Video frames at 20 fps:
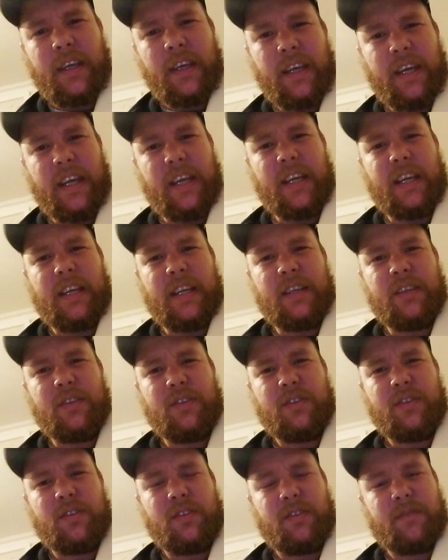
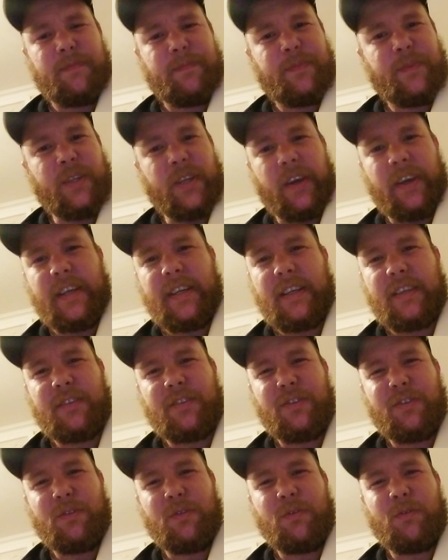And he
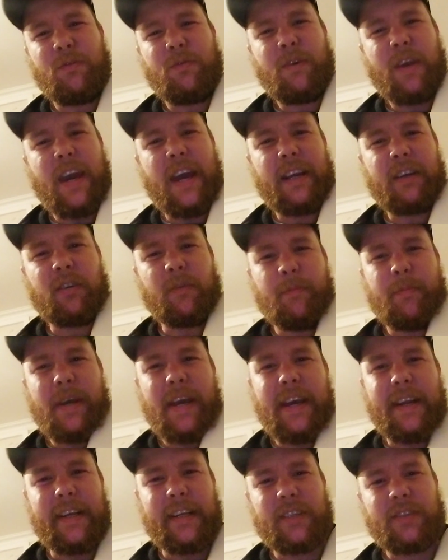doesn't do
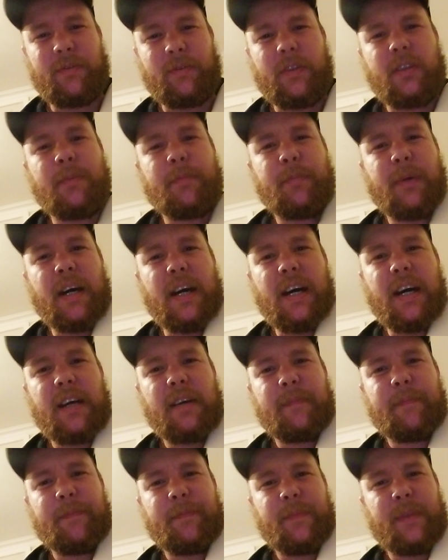acrobatics with the bar.
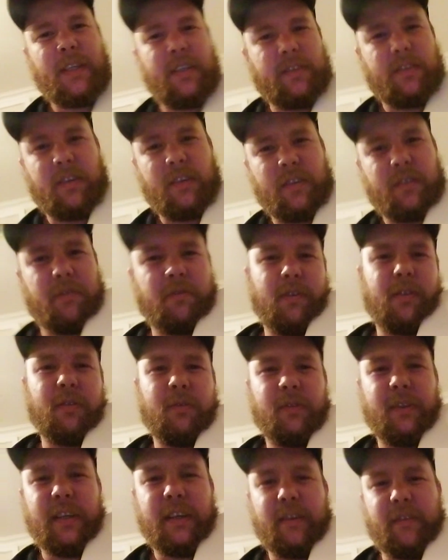He's not
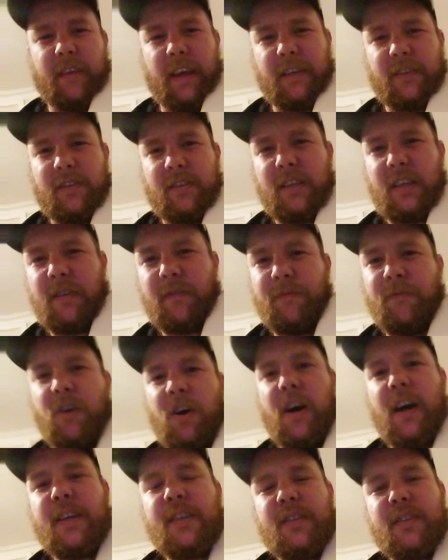doing any of that Steve
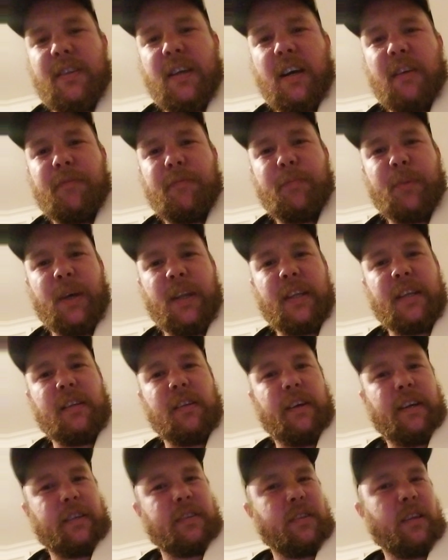Vai stuff, but he
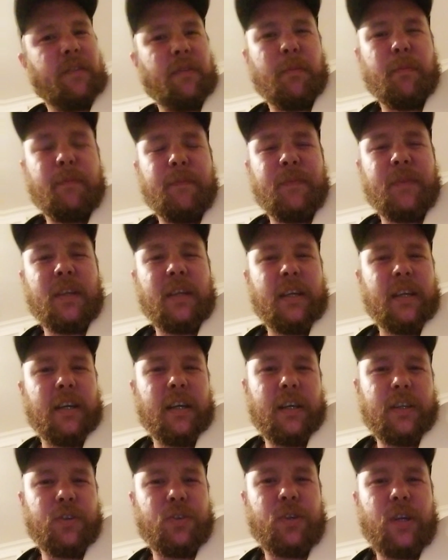likes to have
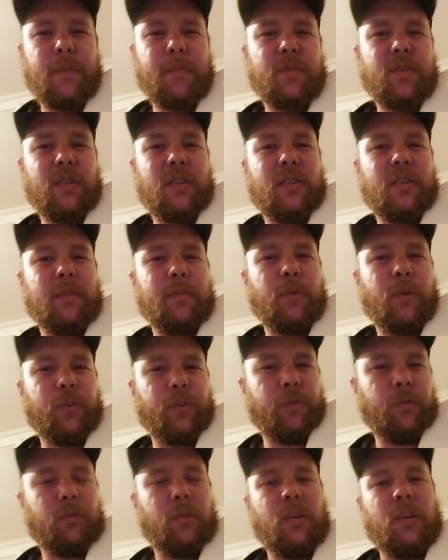a trem system
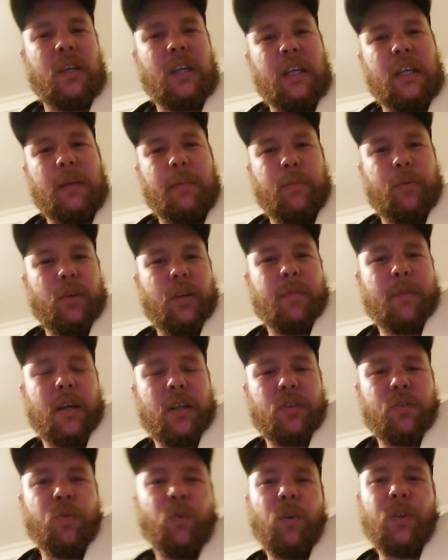on pretty
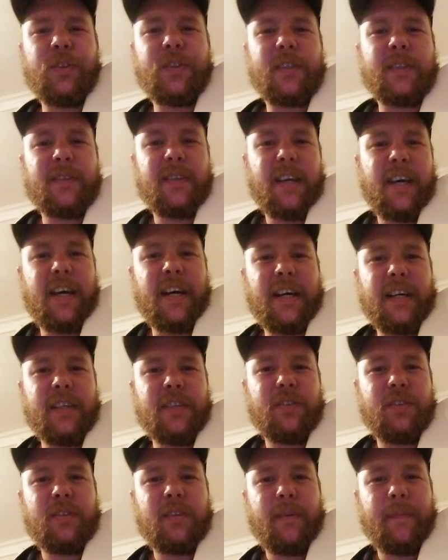much all his
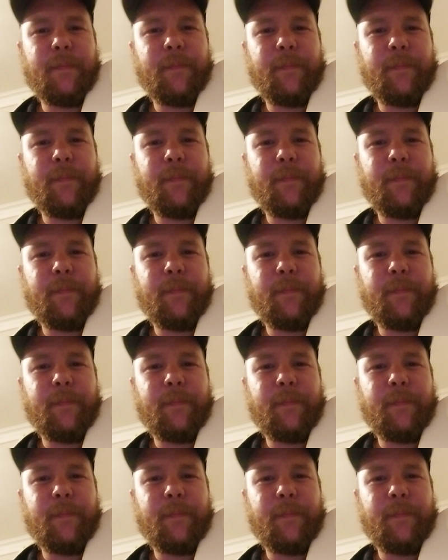guitars.